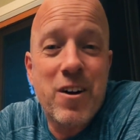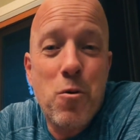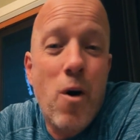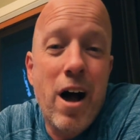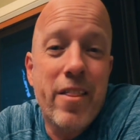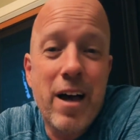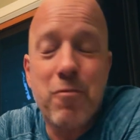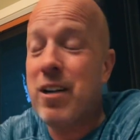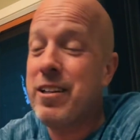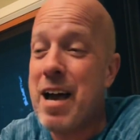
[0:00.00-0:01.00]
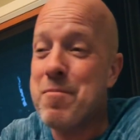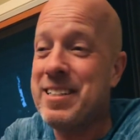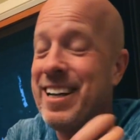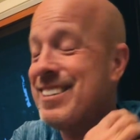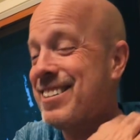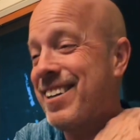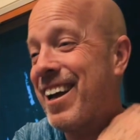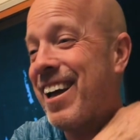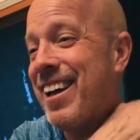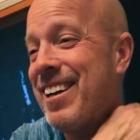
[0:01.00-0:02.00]
I don't even know why that. It happened
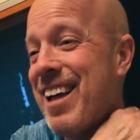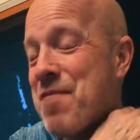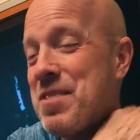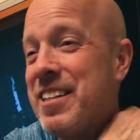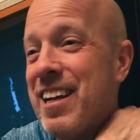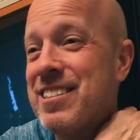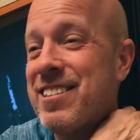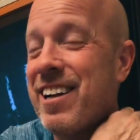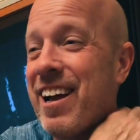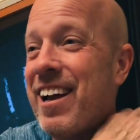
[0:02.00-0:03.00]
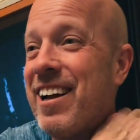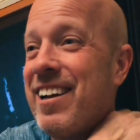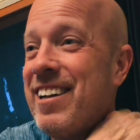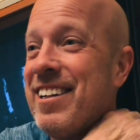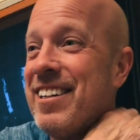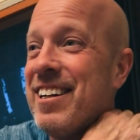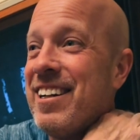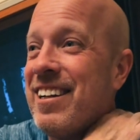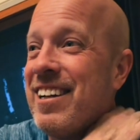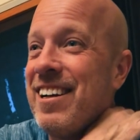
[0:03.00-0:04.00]
yesterday. Happened yesterday.
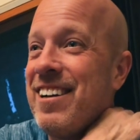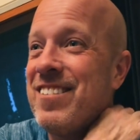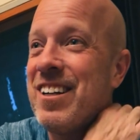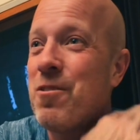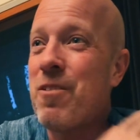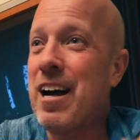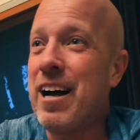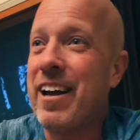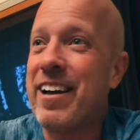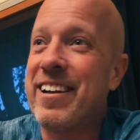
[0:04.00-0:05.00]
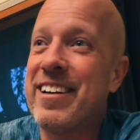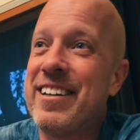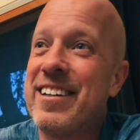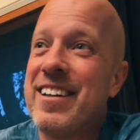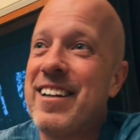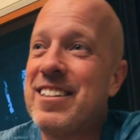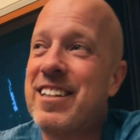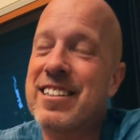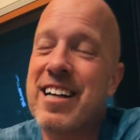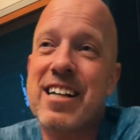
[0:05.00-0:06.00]
I don't even know why.
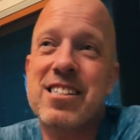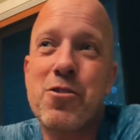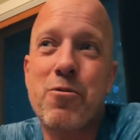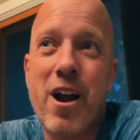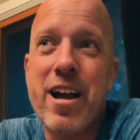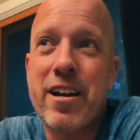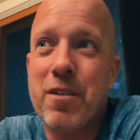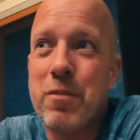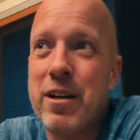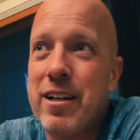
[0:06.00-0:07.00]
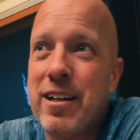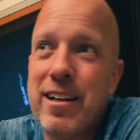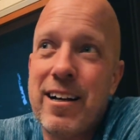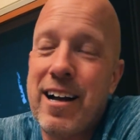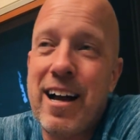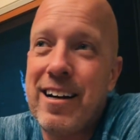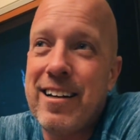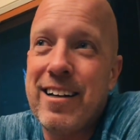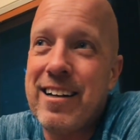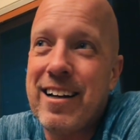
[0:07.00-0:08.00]
TikTok's so random.
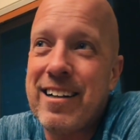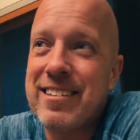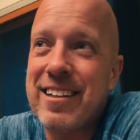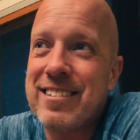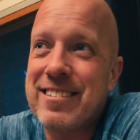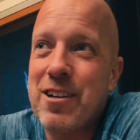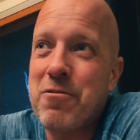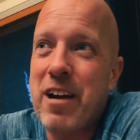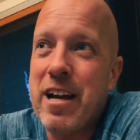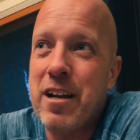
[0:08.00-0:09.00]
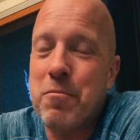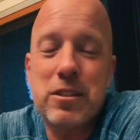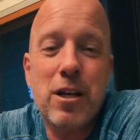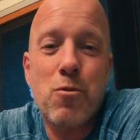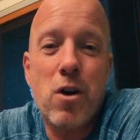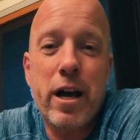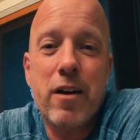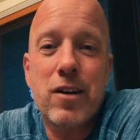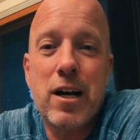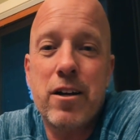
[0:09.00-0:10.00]
I don't. It's so random. It's like
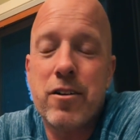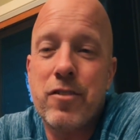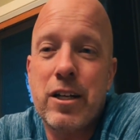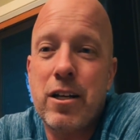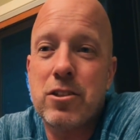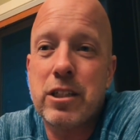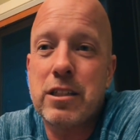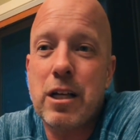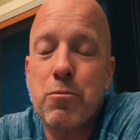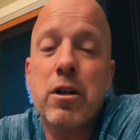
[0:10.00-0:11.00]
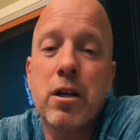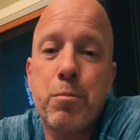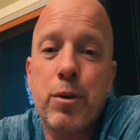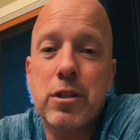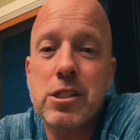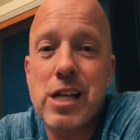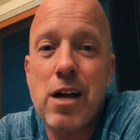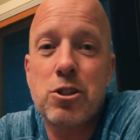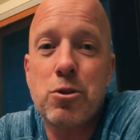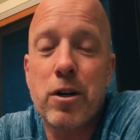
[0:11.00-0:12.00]
one out of a hundred videos. They say we're going to put
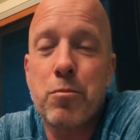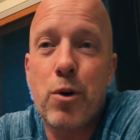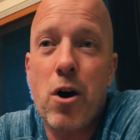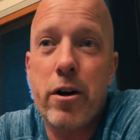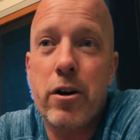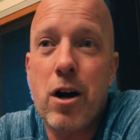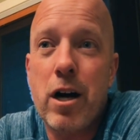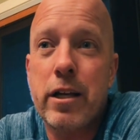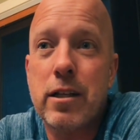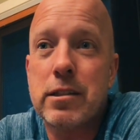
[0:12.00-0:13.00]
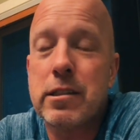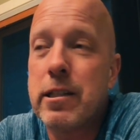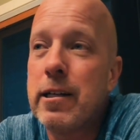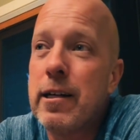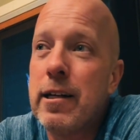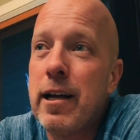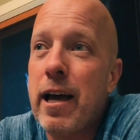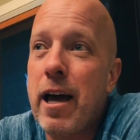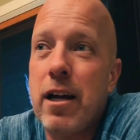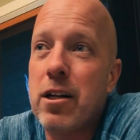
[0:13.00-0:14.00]
this out to a broader audience,
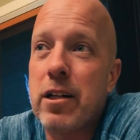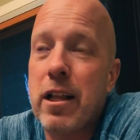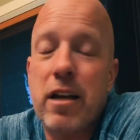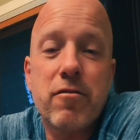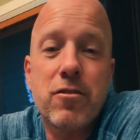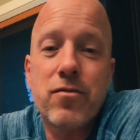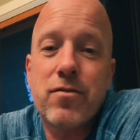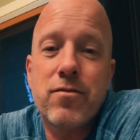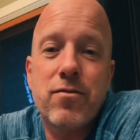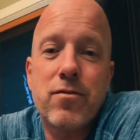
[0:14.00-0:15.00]
and it'll get like